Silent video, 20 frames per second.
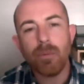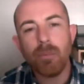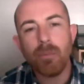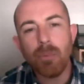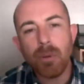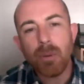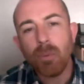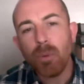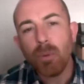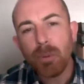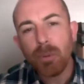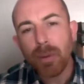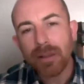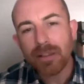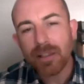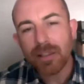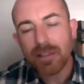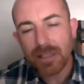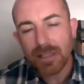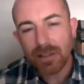
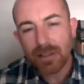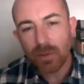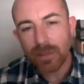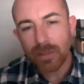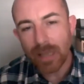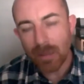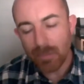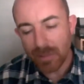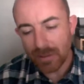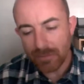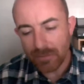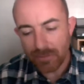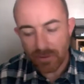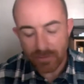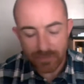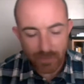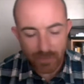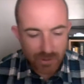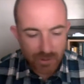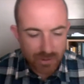went casino gambling
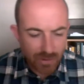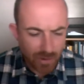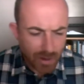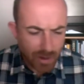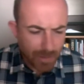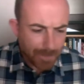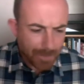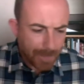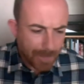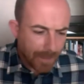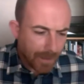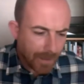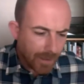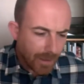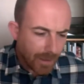for the first time,